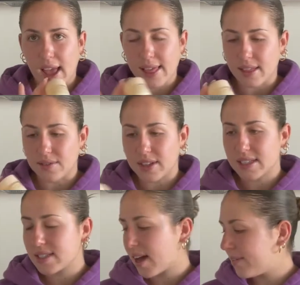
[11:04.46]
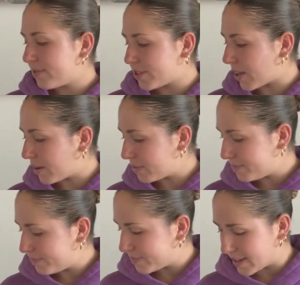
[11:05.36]
I love this stuff, so
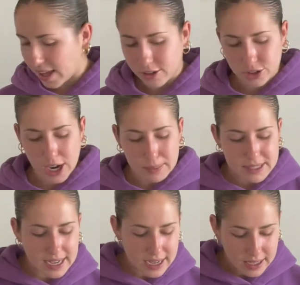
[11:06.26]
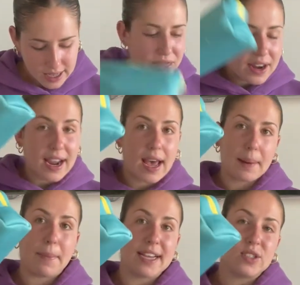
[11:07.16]
another chapstick. And then I had
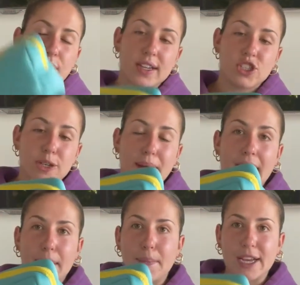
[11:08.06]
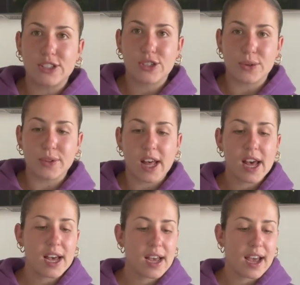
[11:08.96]
my toiletry bag by
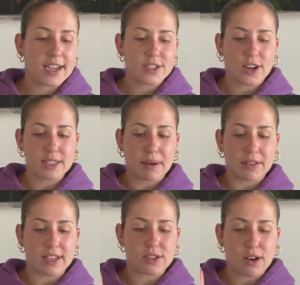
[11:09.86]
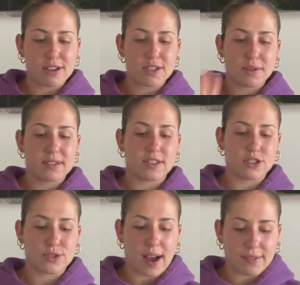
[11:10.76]
Tula. I talked about this also as their
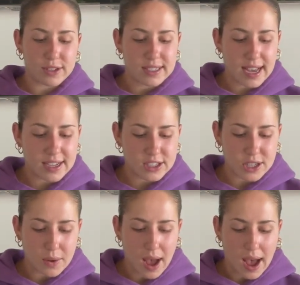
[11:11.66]
travel set. So